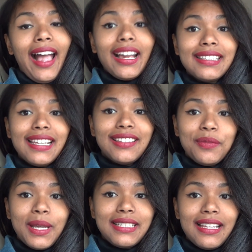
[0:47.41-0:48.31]
I said
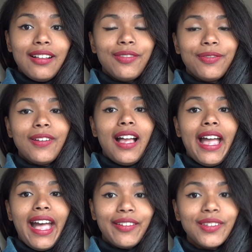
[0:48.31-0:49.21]
to myself,
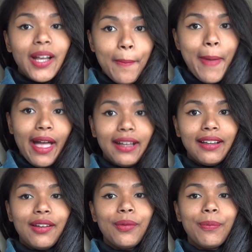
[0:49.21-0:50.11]
I have to come
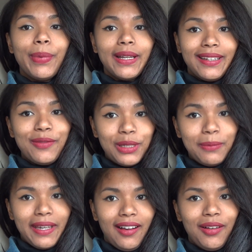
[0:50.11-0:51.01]
back, but with
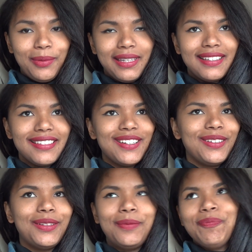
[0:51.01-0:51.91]
my hubby.
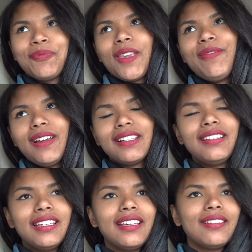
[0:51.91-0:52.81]
So
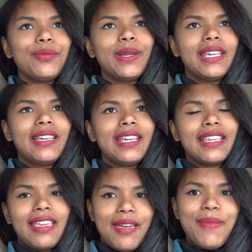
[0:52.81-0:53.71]
finally,
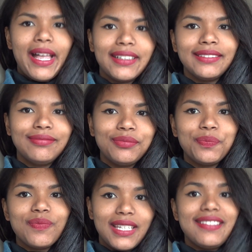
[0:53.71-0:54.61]
we came back.
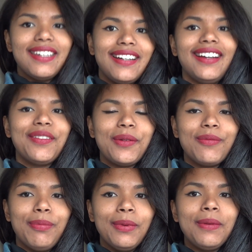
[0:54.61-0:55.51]
This year
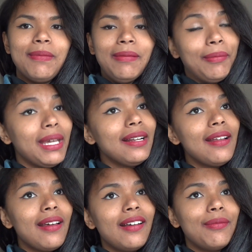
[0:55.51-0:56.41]
we're, we made
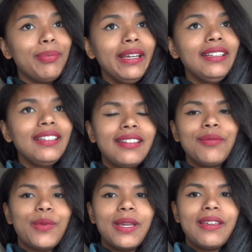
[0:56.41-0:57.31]
a, a plan, and
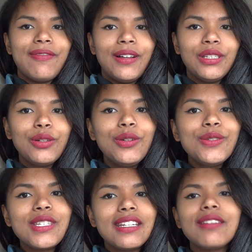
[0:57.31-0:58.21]
then we found the
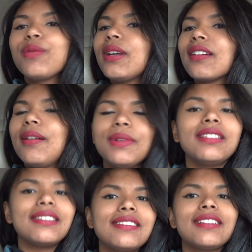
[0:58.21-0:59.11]
cruise, and then we are
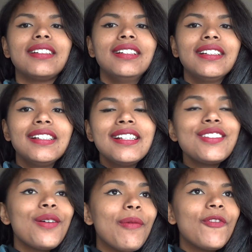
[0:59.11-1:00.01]
coming this year.
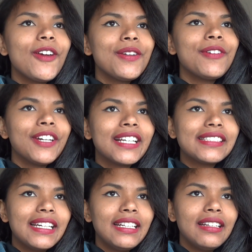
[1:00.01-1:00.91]
So I'm very very
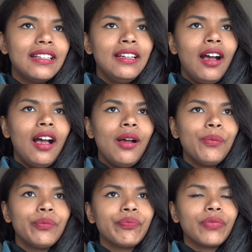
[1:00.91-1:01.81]
excited.
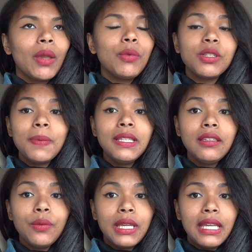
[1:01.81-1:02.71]
Um, we're
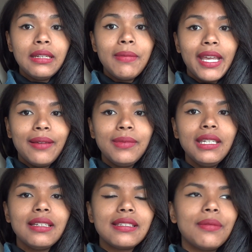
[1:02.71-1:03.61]
spending the weekend in
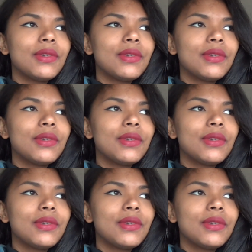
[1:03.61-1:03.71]
Miami, as I